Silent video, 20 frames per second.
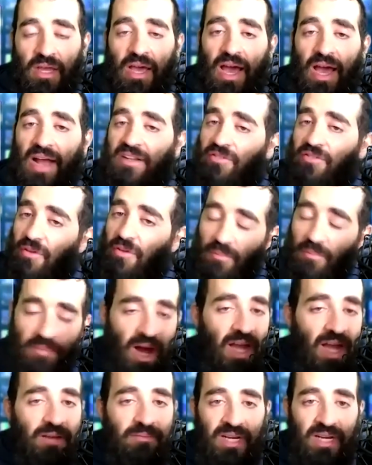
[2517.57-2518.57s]
I have to
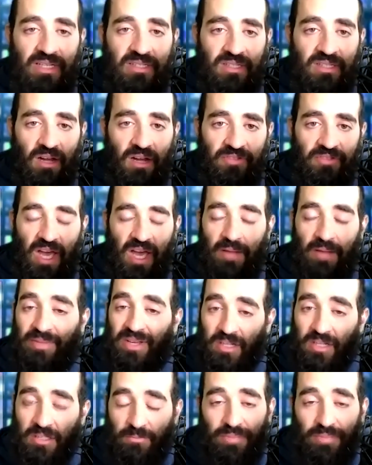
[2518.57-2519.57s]
remind myself that
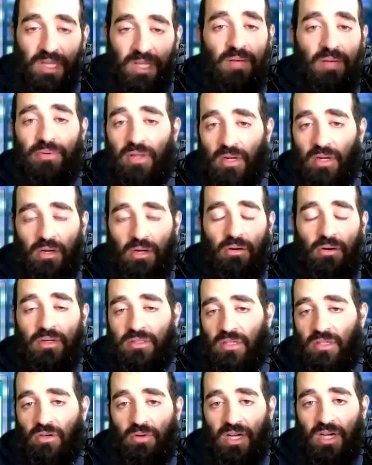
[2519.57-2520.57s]
because people are going
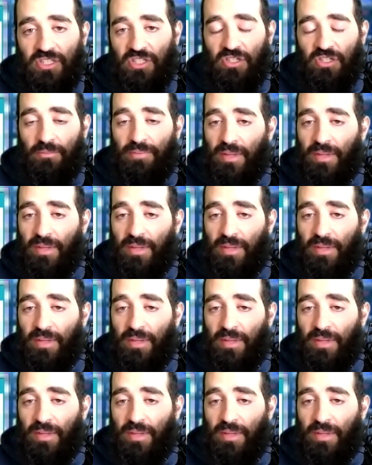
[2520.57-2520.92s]
to question you.